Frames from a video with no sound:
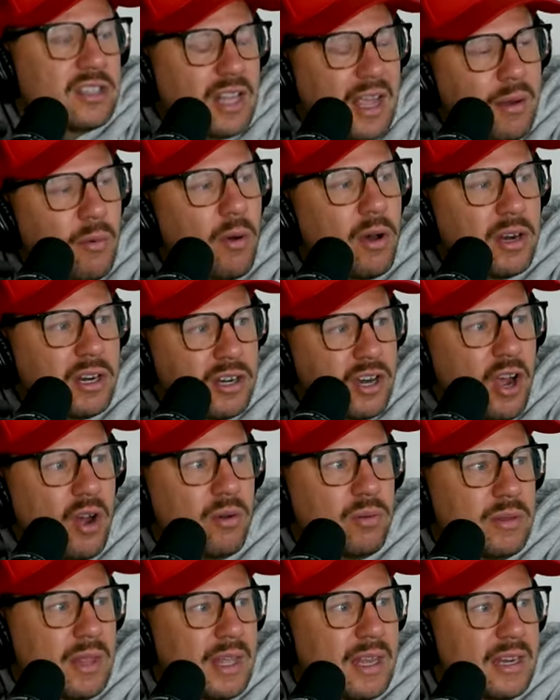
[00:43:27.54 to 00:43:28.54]
yeah. they want to
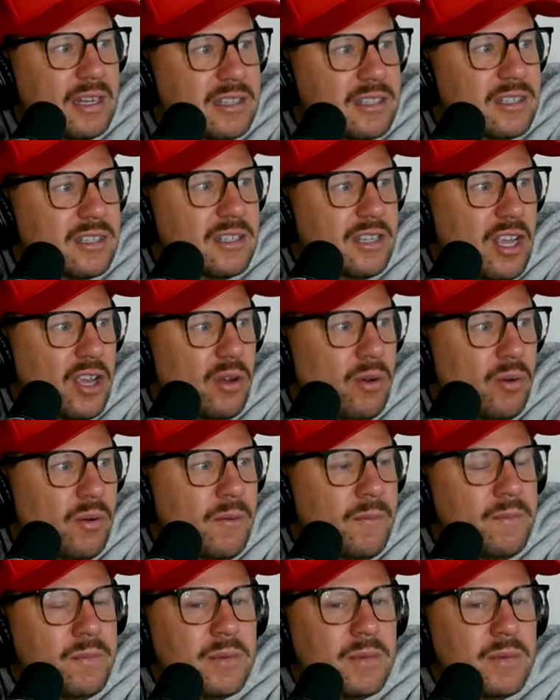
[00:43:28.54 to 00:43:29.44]
know that it's you.